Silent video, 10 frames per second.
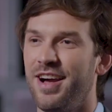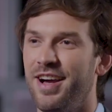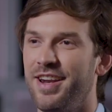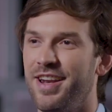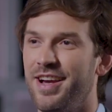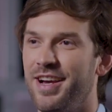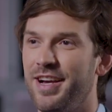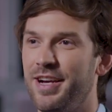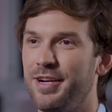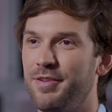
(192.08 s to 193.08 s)
And
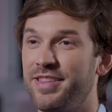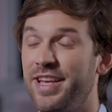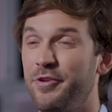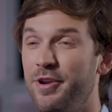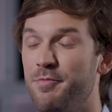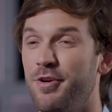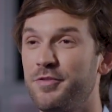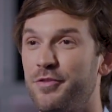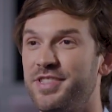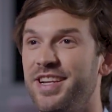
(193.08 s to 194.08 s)
uh, thank you very
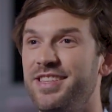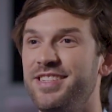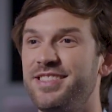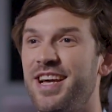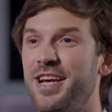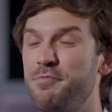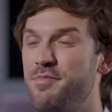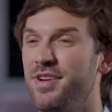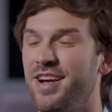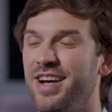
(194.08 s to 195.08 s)
much for taking this
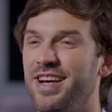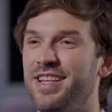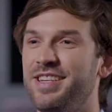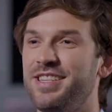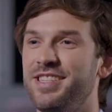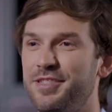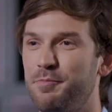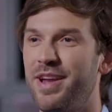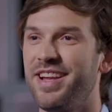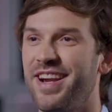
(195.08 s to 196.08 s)
time. Uh, the
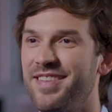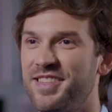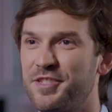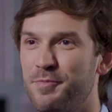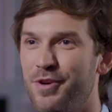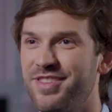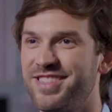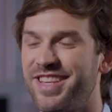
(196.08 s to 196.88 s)
Hispanic Heritage Month